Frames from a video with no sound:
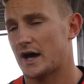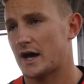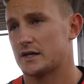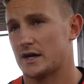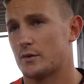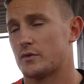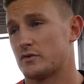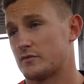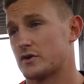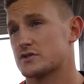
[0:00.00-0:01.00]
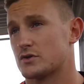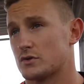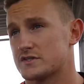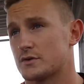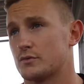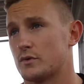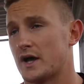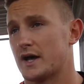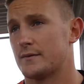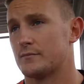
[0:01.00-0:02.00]
Yeah, we're in reverse roles
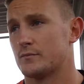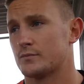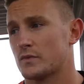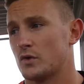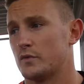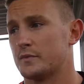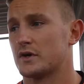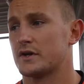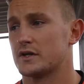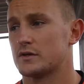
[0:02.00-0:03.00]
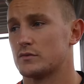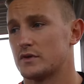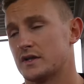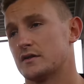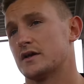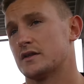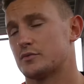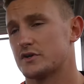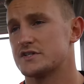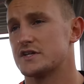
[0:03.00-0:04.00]
now. We've been kind of in
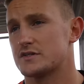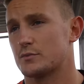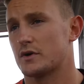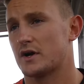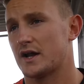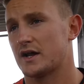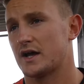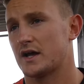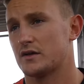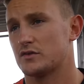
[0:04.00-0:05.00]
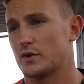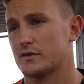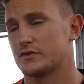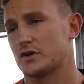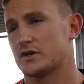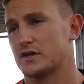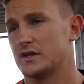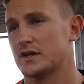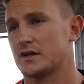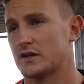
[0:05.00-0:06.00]
the pre-season, we were at 12 and
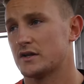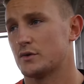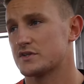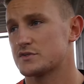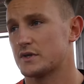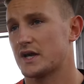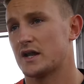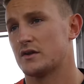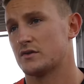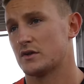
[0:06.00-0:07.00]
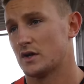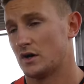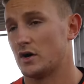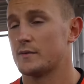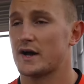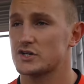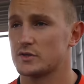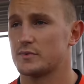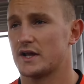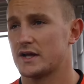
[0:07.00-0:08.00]
13, and now this weekend I'm
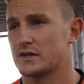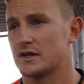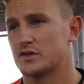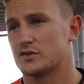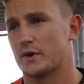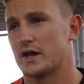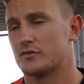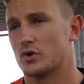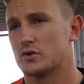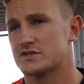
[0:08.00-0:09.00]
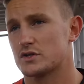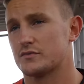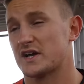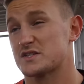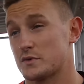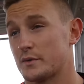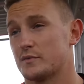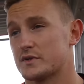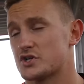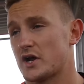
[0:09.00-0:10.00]
actually playing in the 12 role and stuff, and that's where
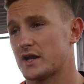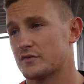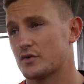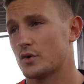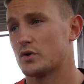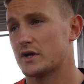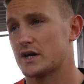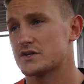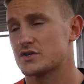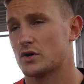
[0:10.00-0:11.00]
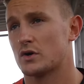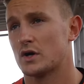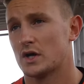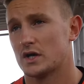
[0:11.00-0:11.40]
we've been training for the whole year. So